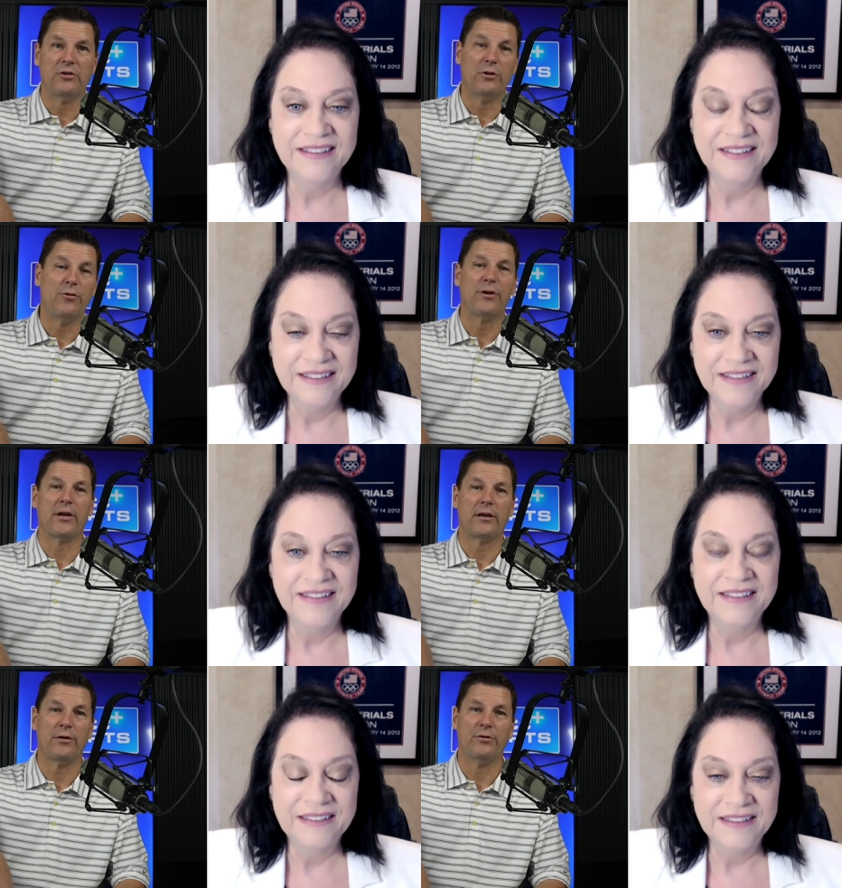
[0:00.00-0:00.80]
Speaker 1: do you think,
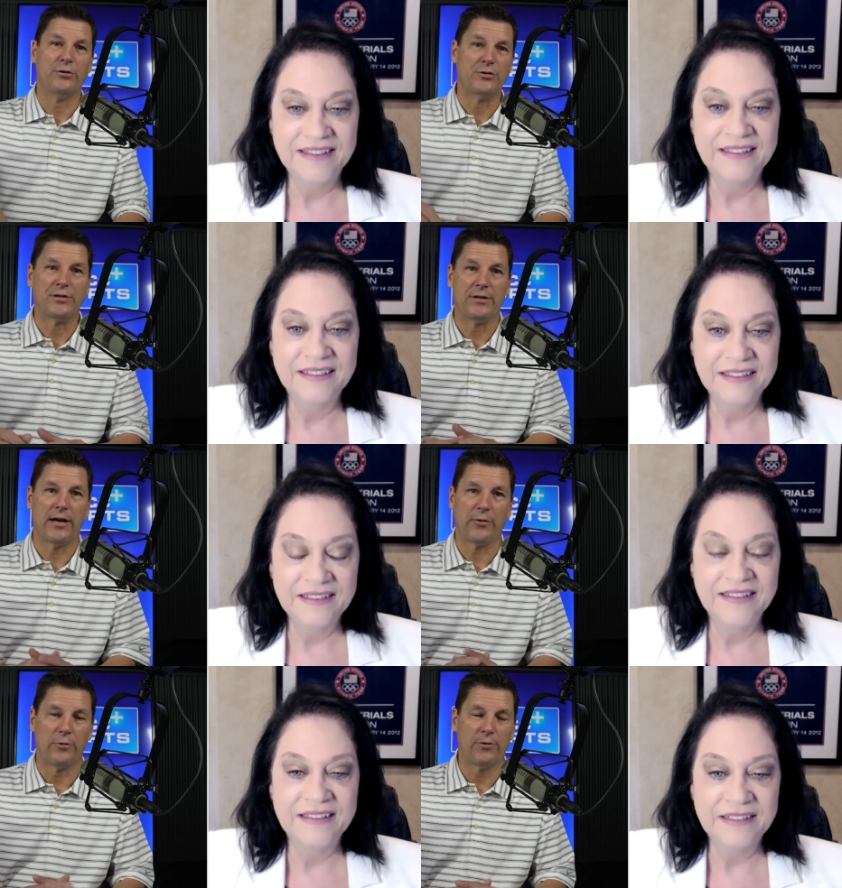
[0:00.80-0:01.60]
here in Houston down the
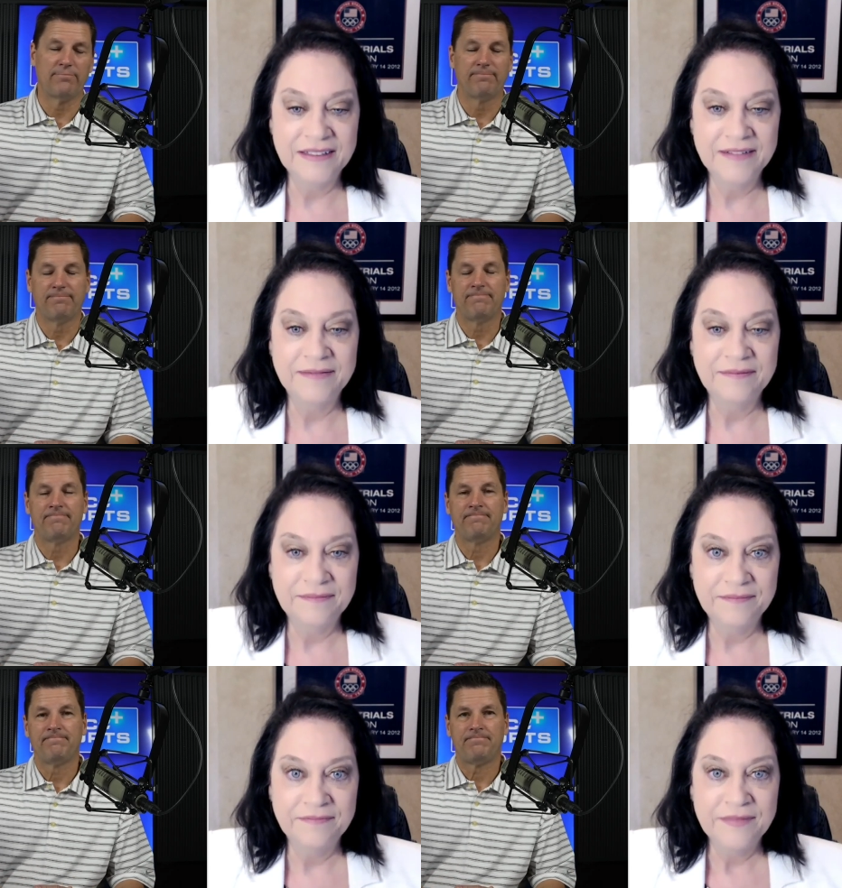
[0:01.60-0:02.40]
road?
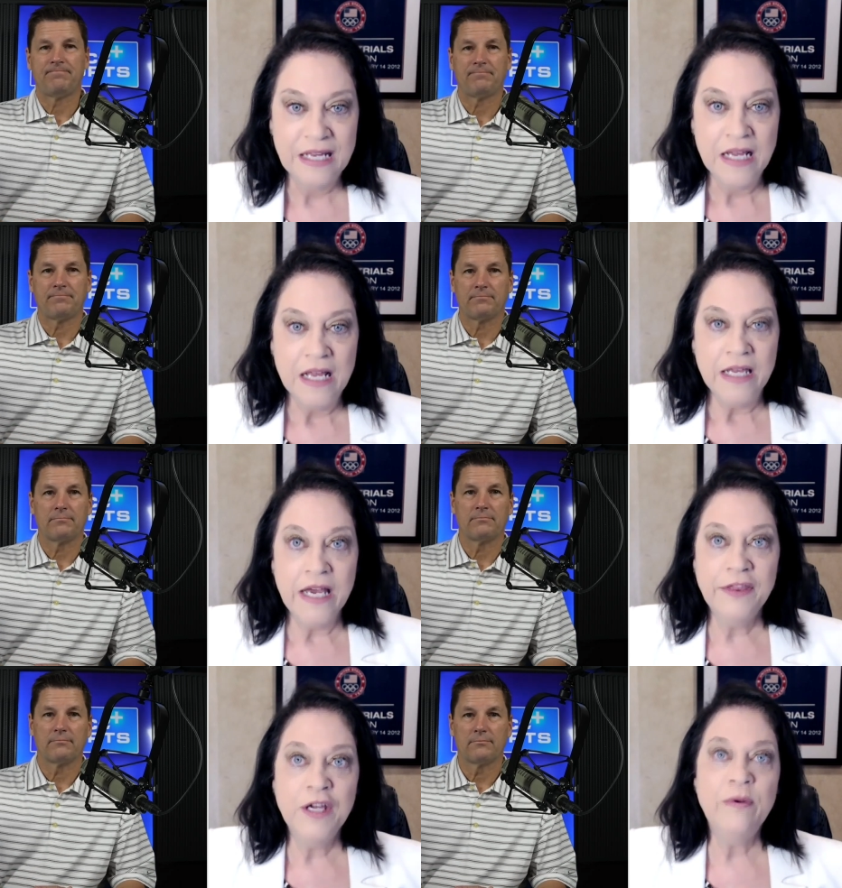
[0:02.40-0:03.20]
Speaker 2: Yeah,
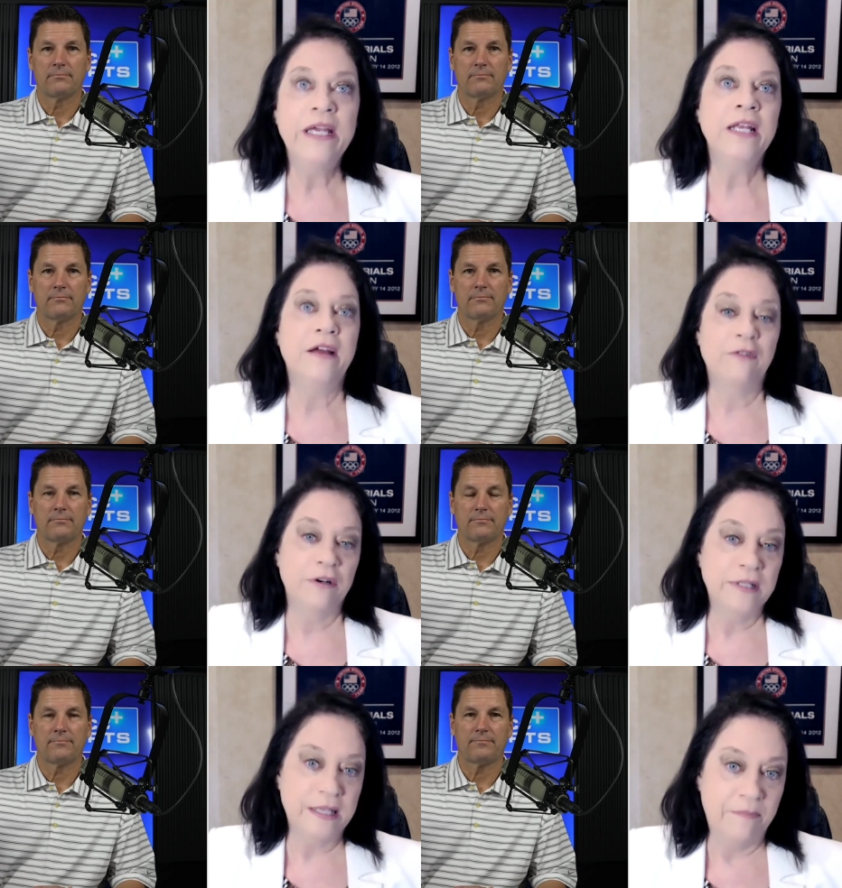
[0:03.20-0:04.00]
I think we can never
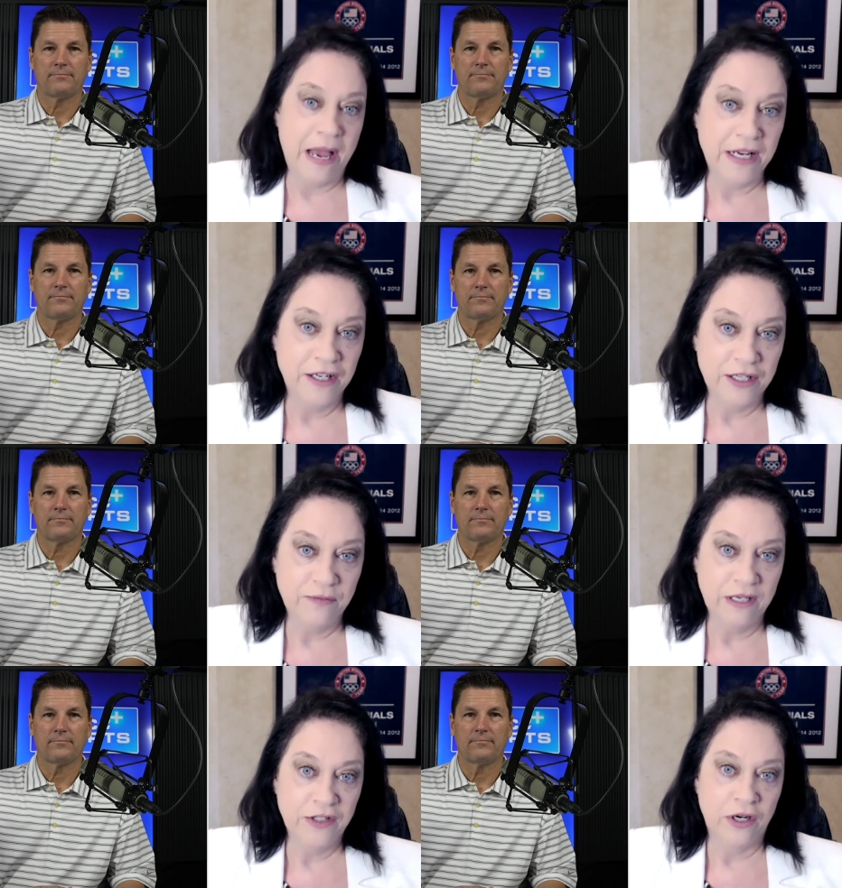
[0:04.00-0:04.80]
sit back and just
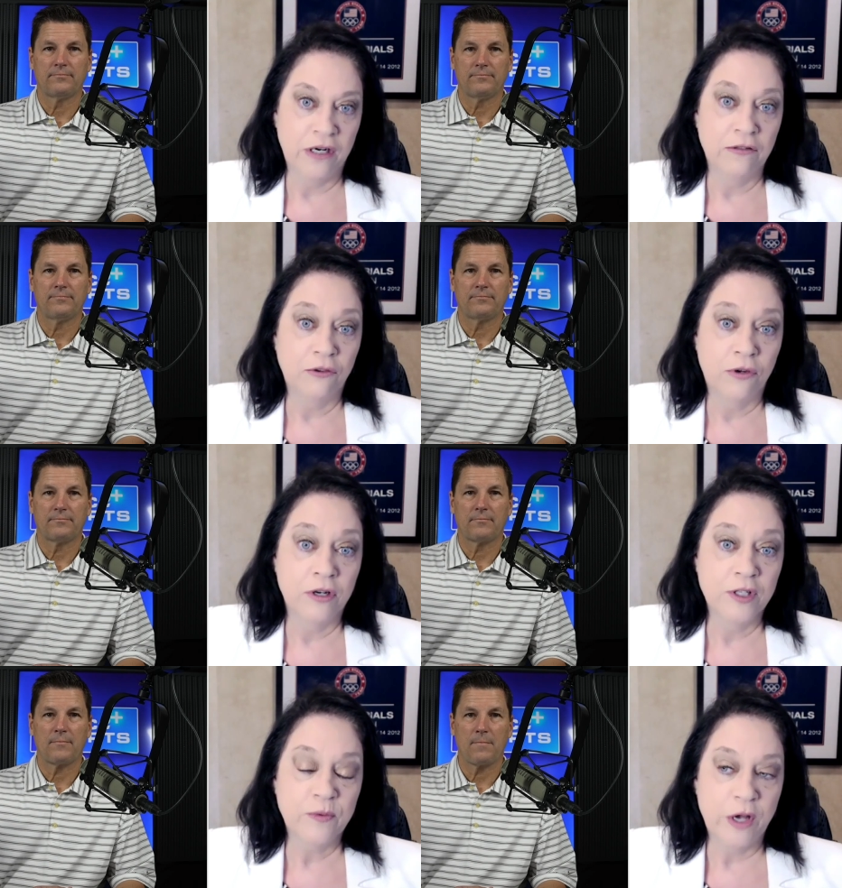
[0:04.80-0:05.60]
rest on our
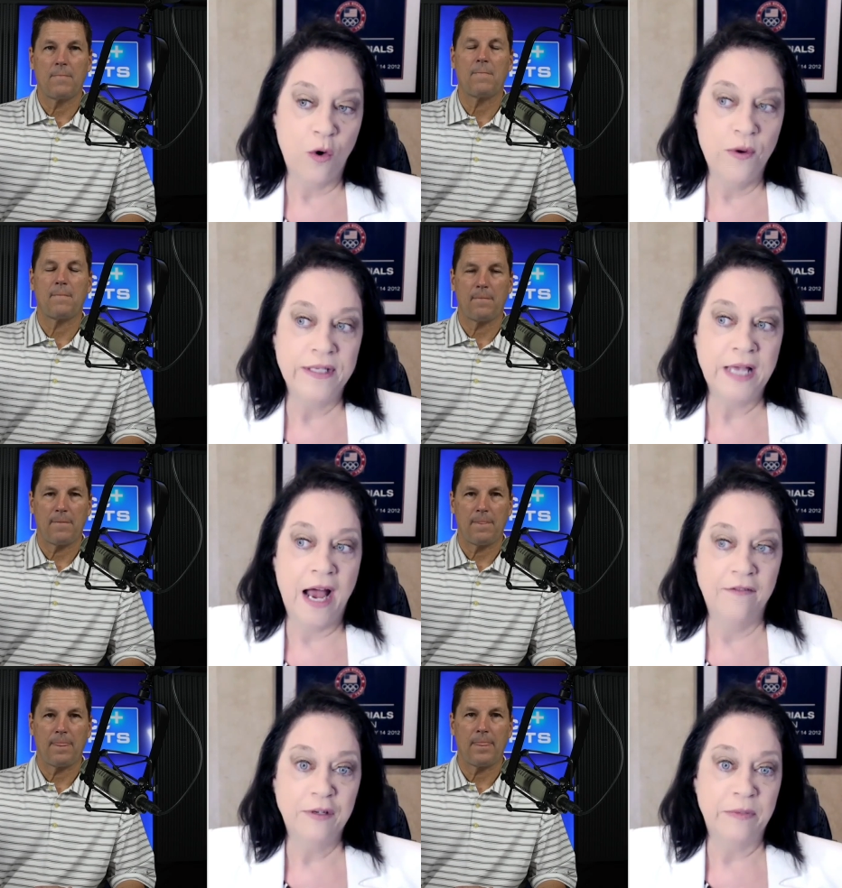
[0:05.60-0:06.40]
laurels. We always
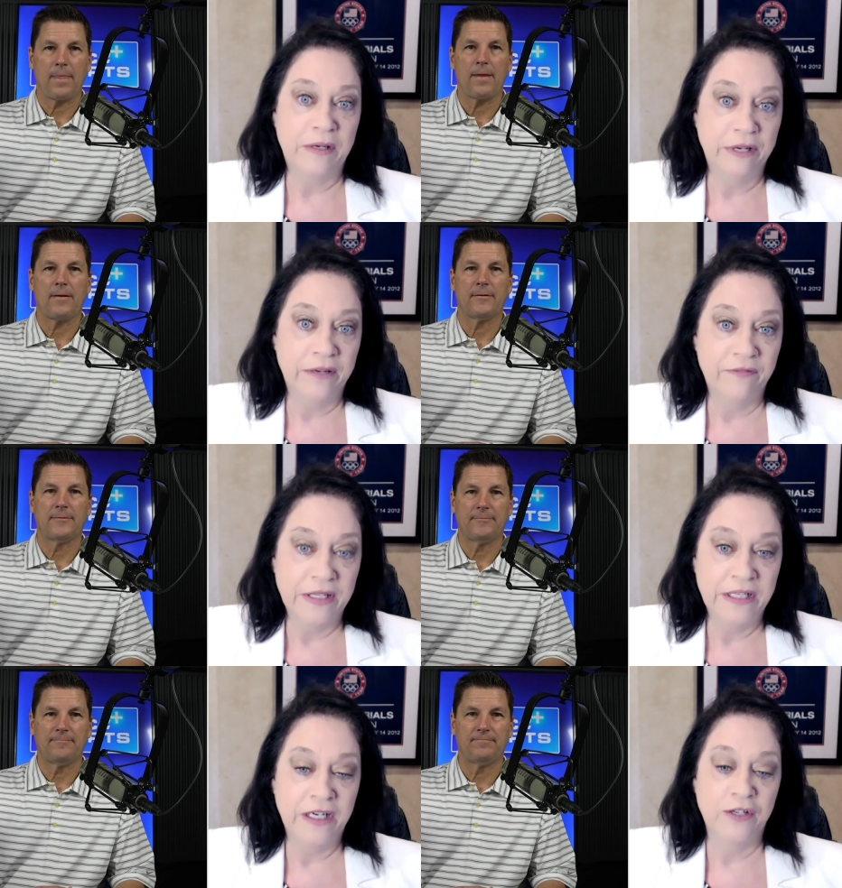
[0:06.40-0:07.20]
have to be
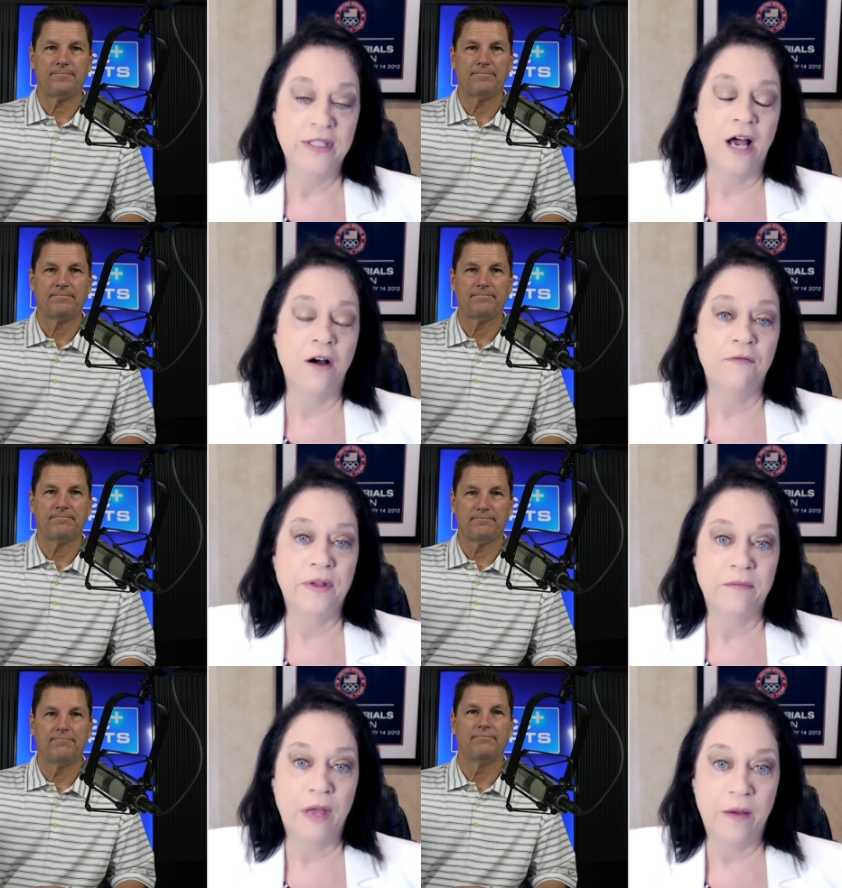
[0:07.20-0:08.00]
reinventing ourselves
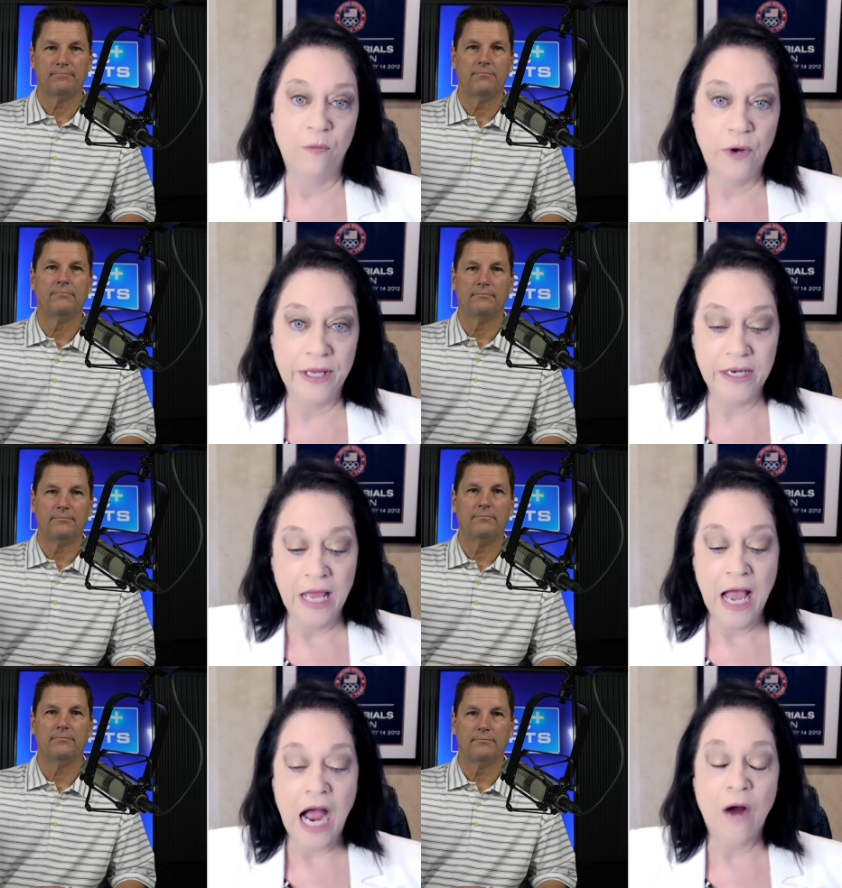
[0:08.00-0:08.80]
and and what mm-hmm.